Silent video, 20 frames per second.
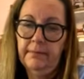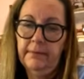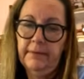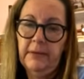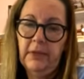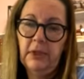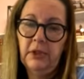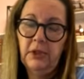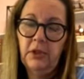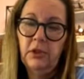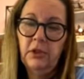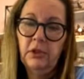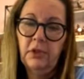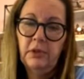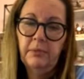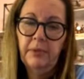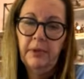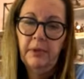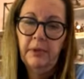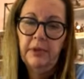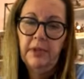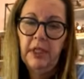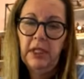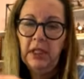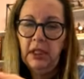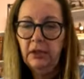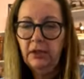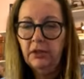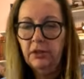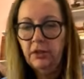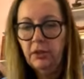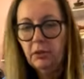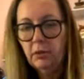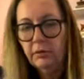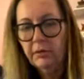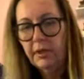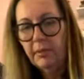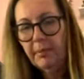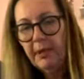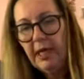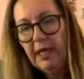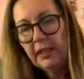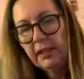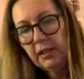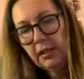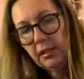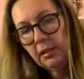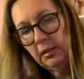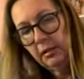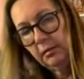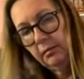Because it used to, Bernina used to hold the pattern